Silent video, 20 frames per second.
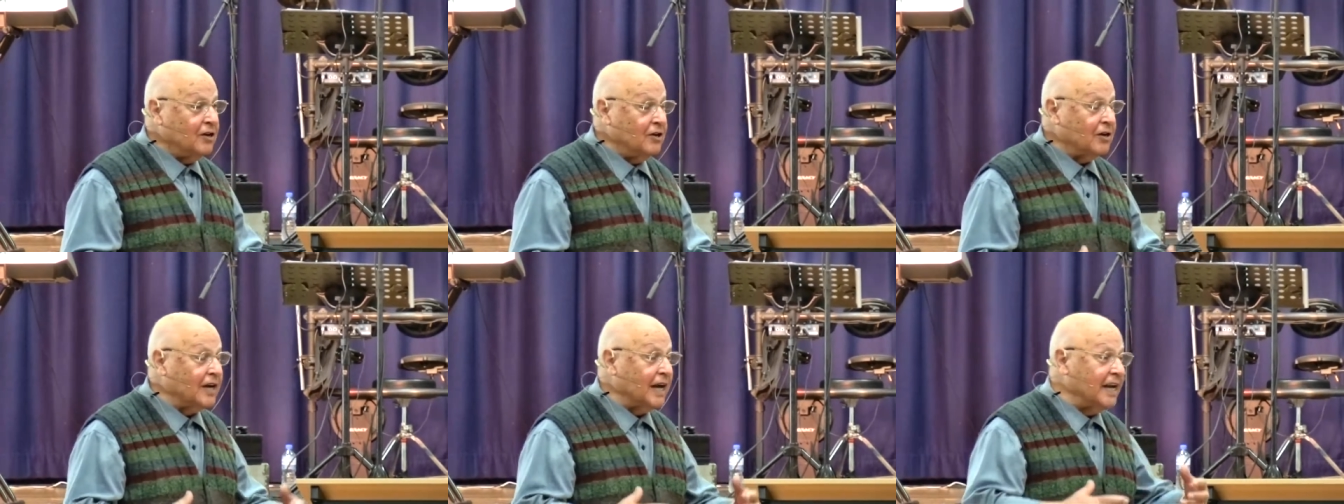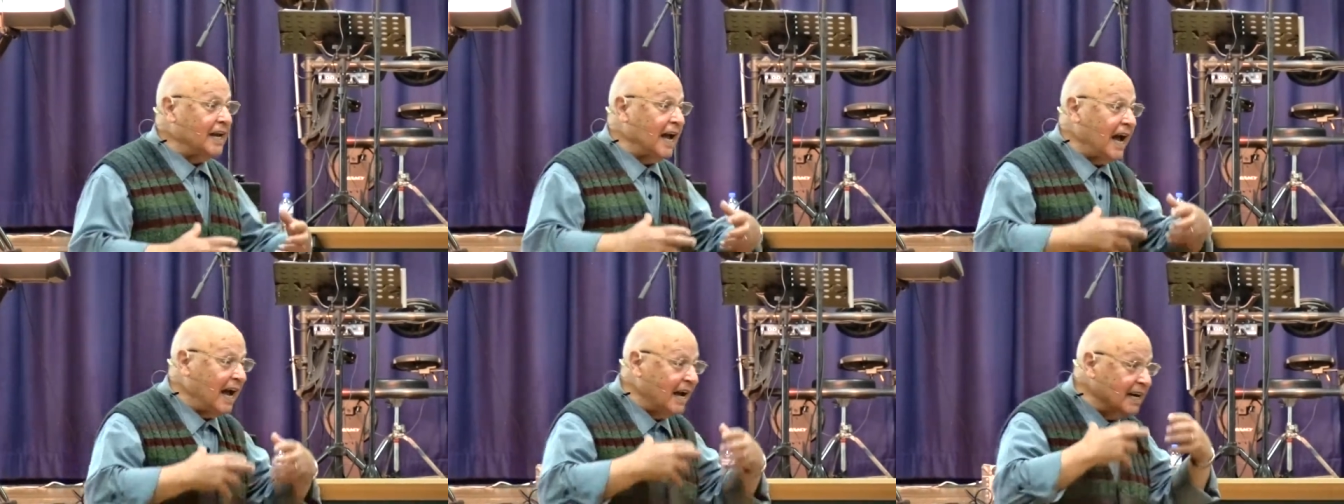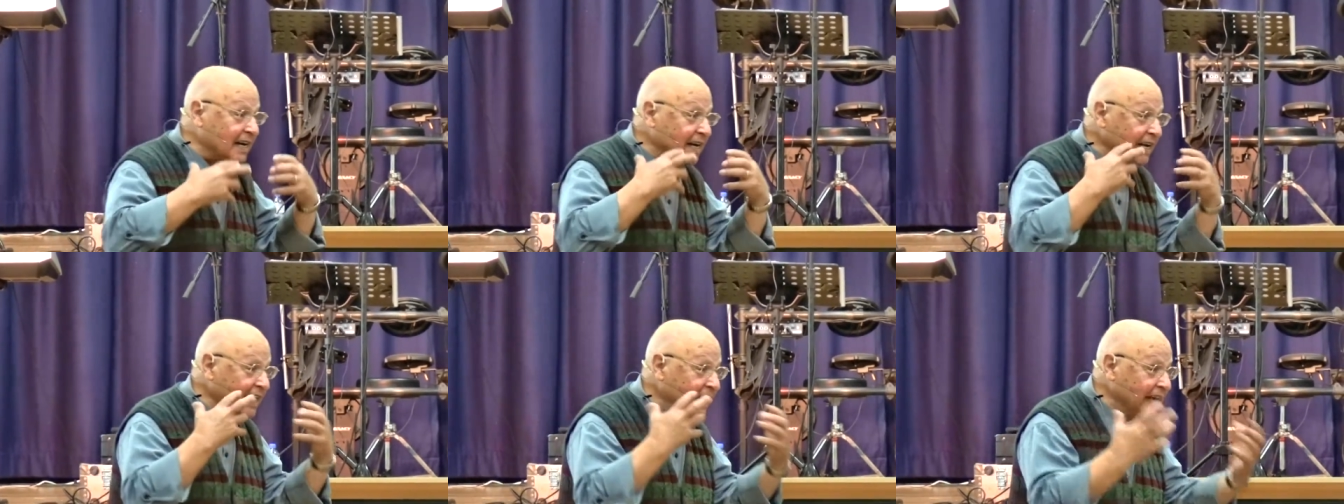You can
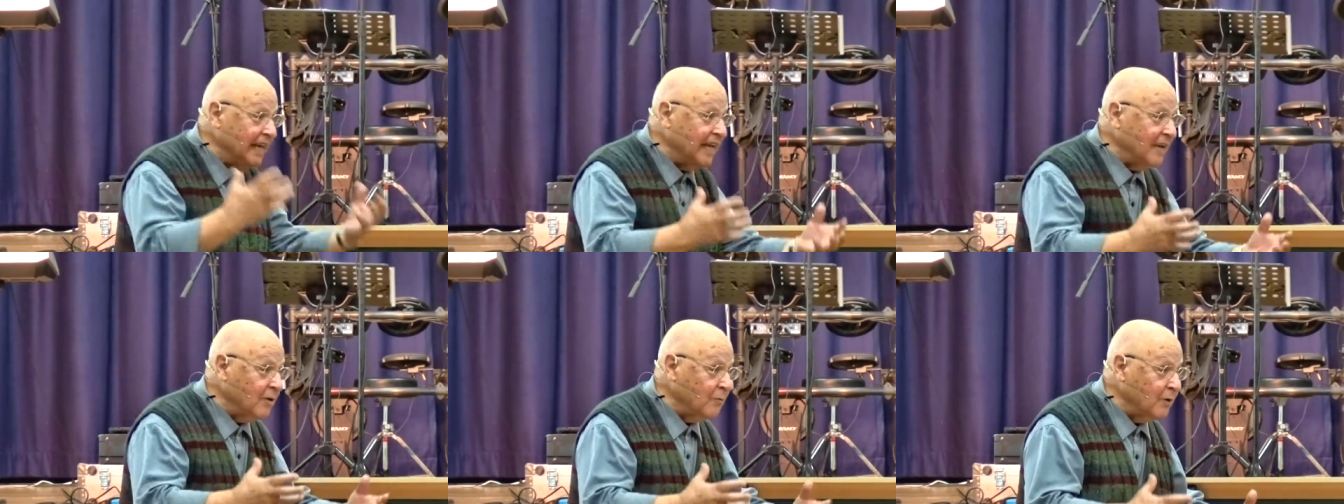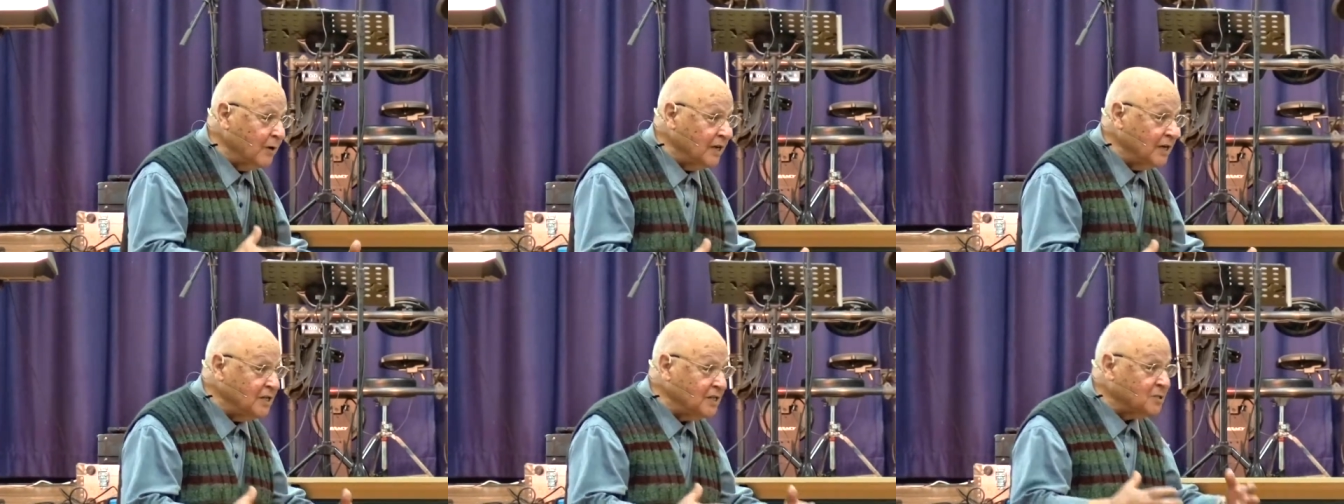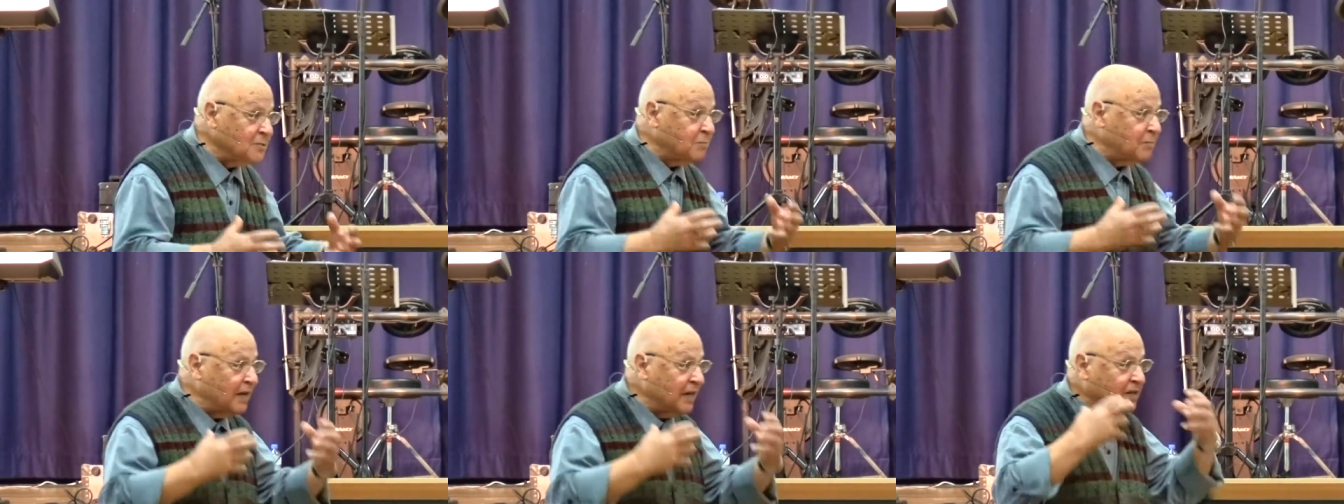hardly hear when he
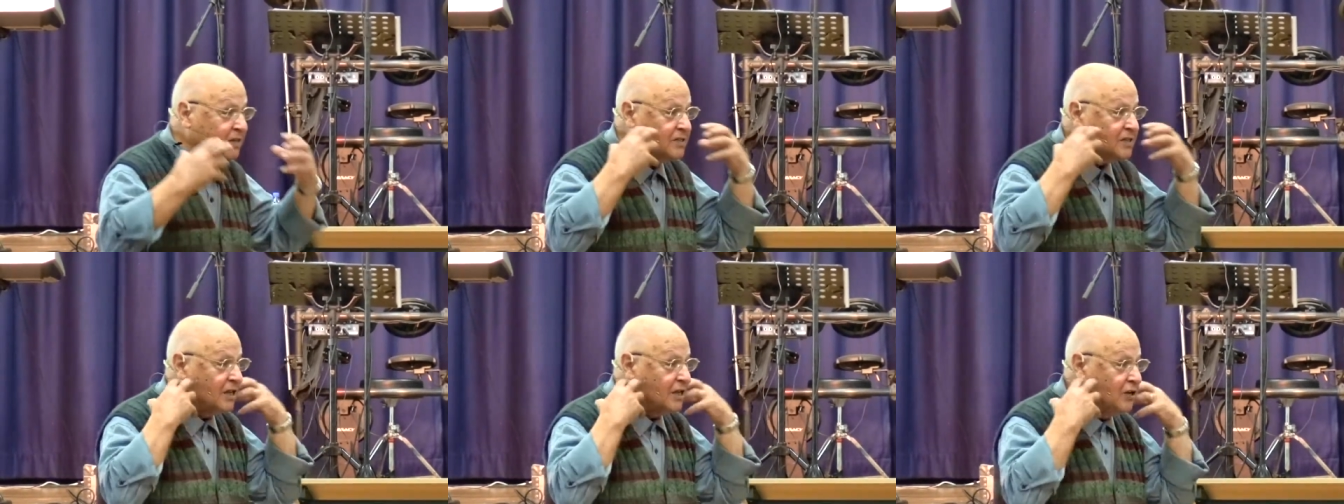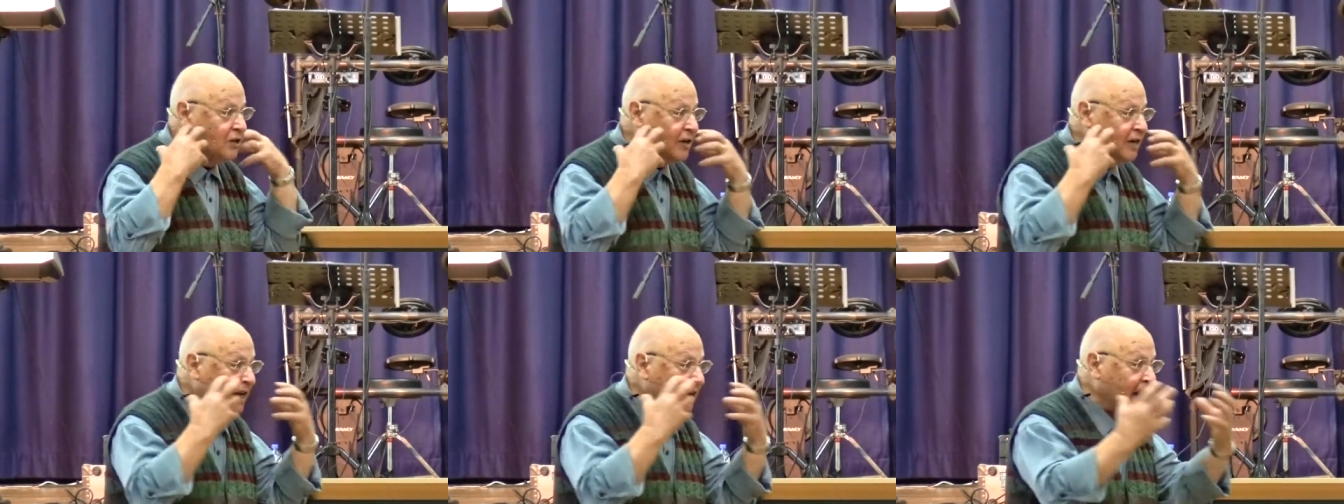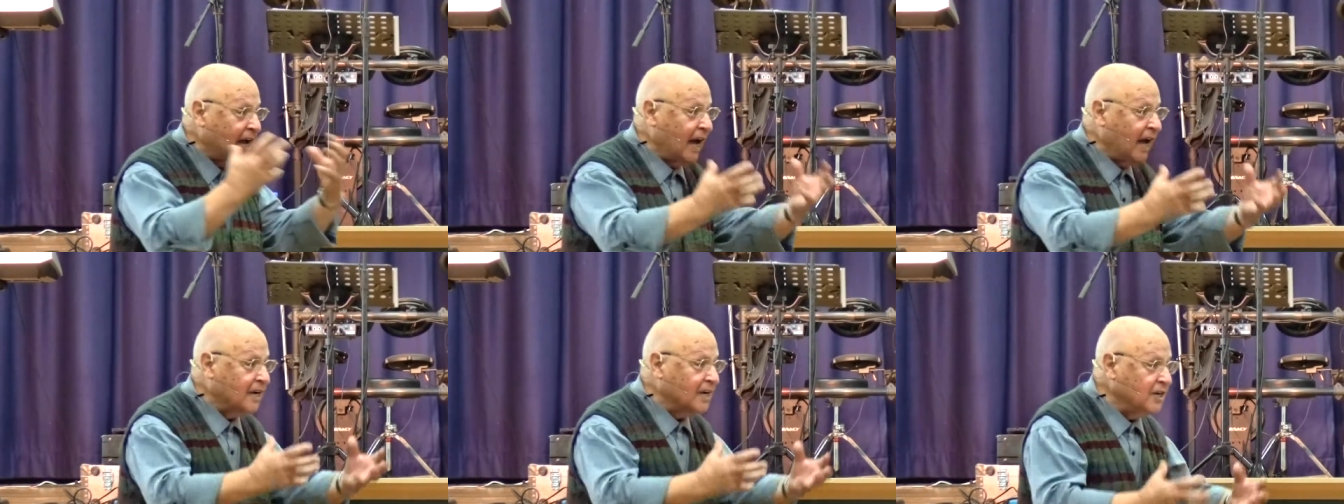speaks, and you can
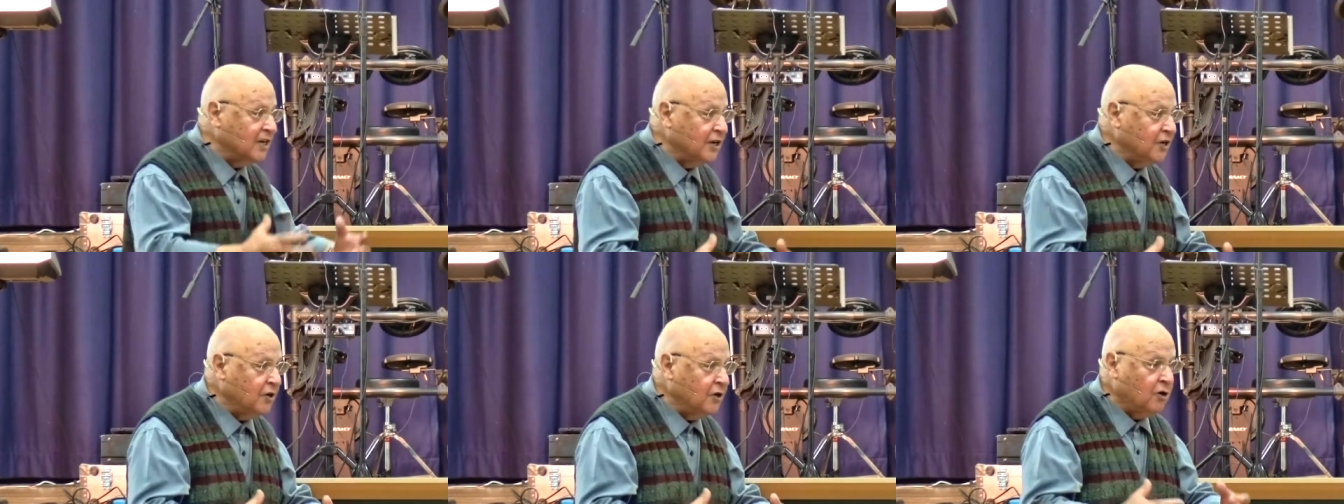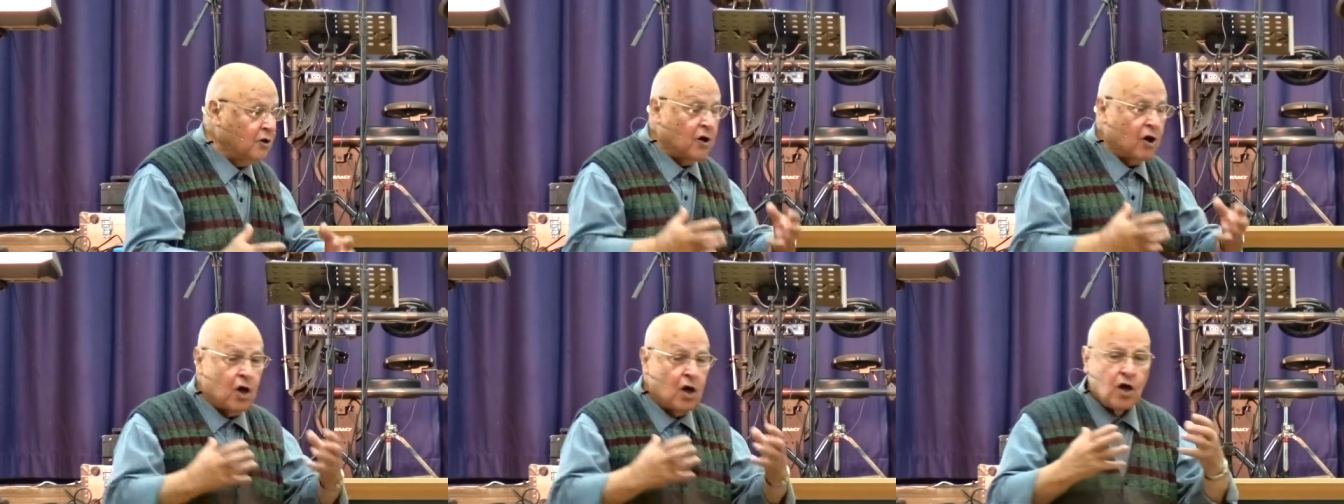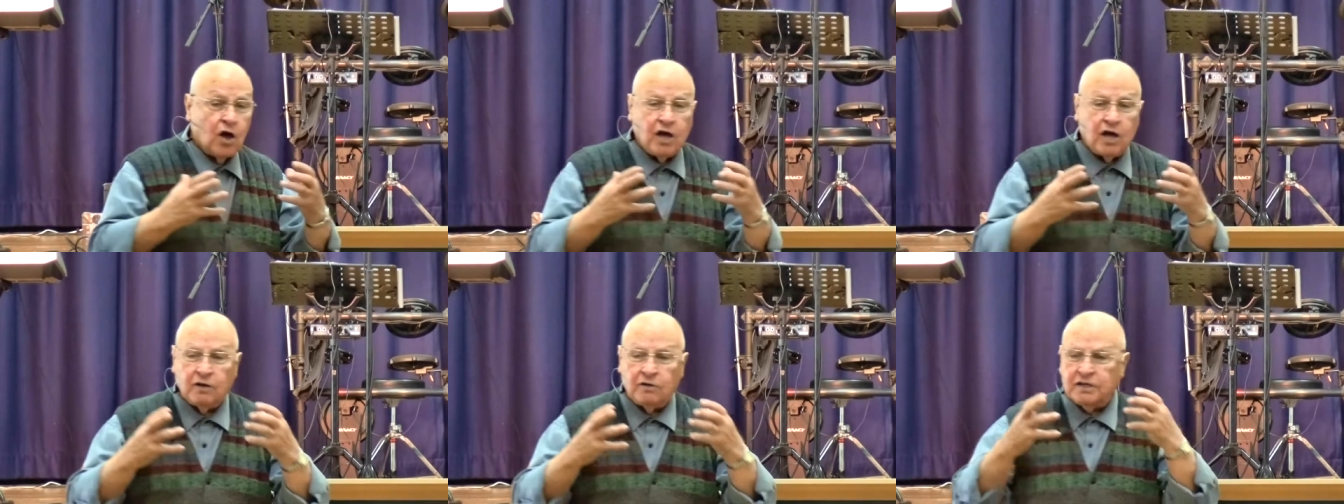hardly know
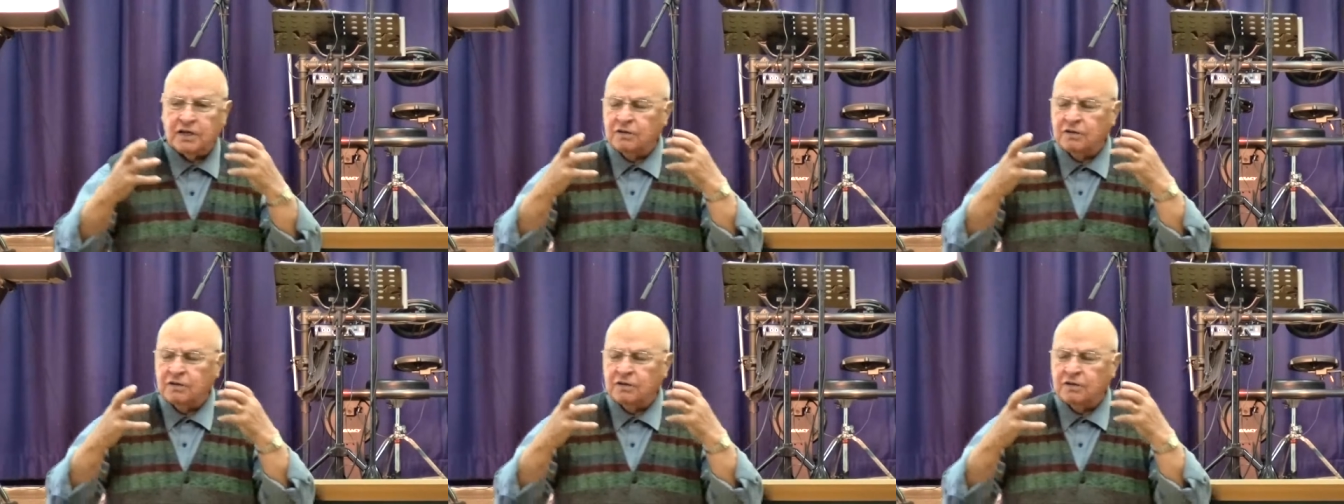uh,